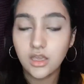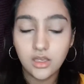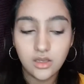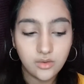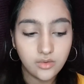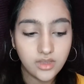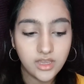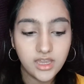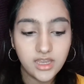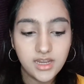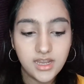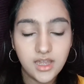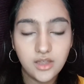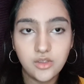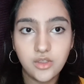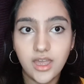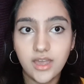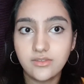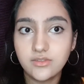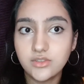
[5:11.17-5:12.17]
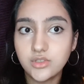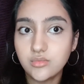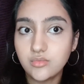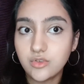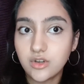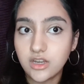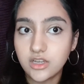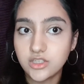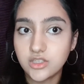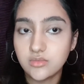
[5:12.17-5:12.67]
Okay, now you have to
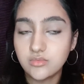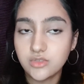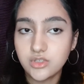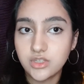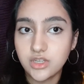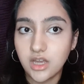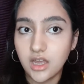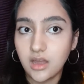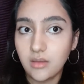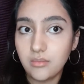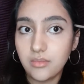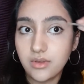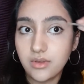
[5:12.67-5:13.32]
brush into that.